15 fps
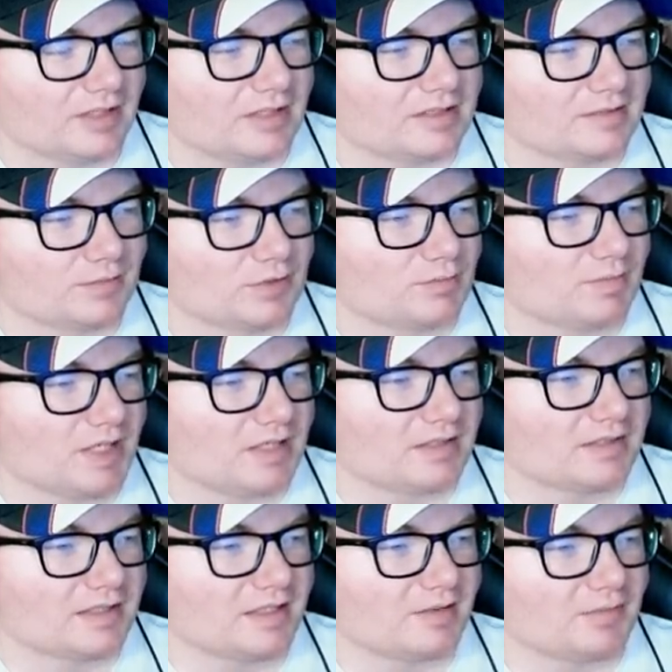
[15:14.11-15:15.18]
we lost some
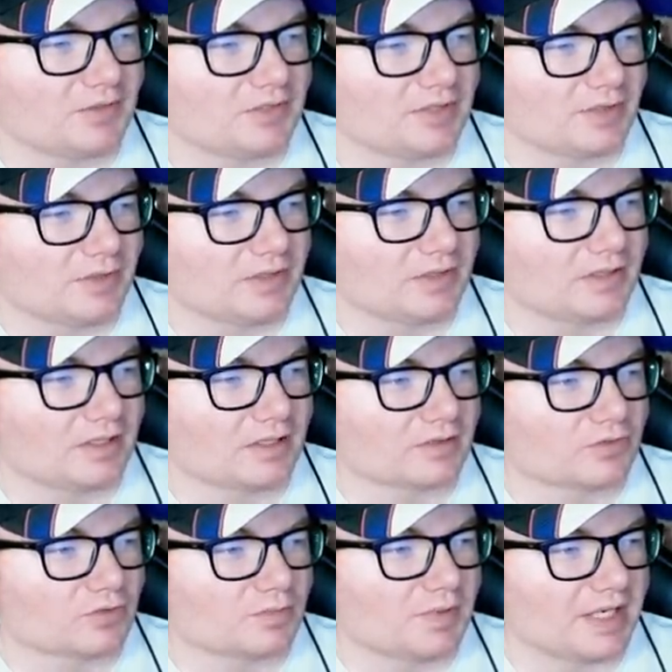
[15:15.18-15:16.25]
spots there, but you know what? The
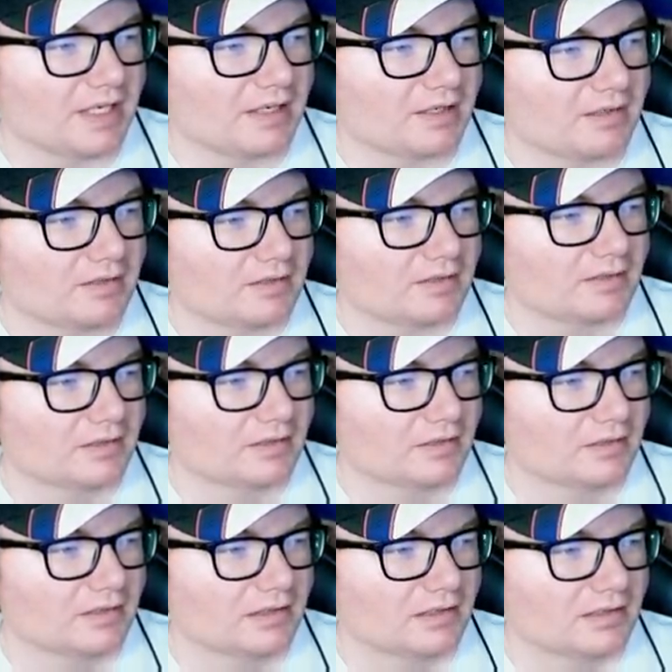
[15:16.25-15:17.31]
car is repaired.
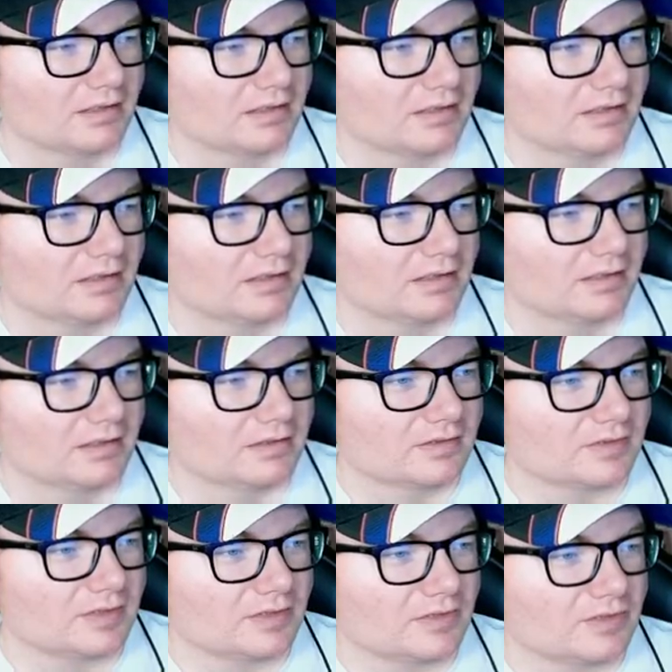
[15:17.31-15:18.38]

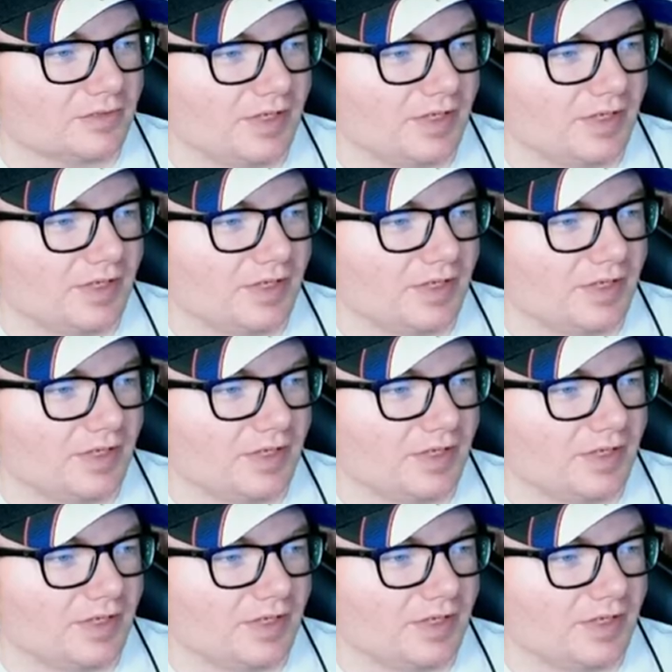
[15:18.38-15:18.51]
So